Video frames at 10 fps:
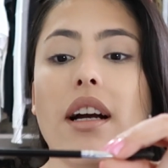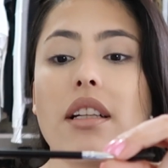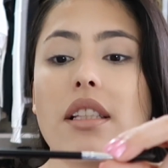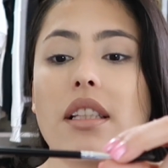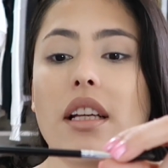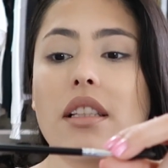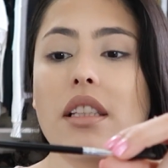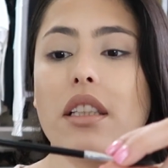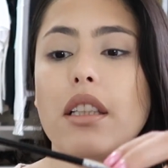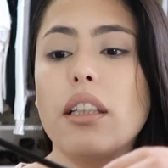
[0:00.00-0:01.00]

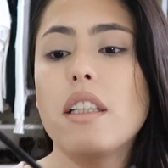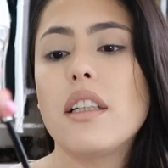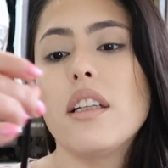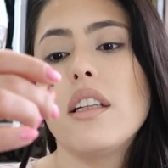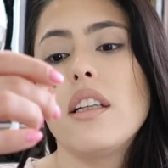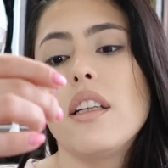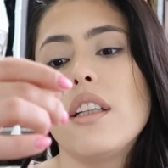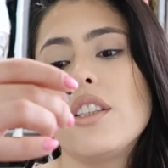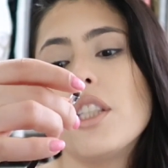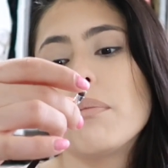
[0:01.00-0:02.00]
Anastasia
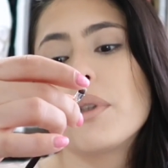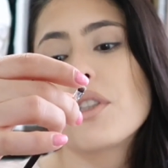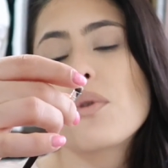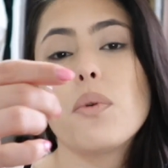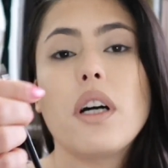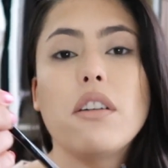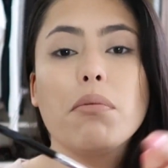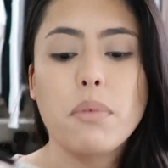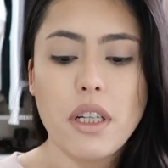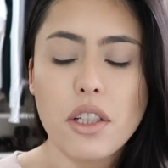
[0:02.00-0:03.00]
number
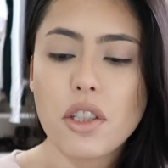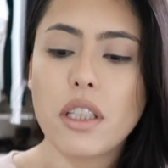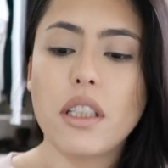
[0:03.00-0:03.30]
12 brush,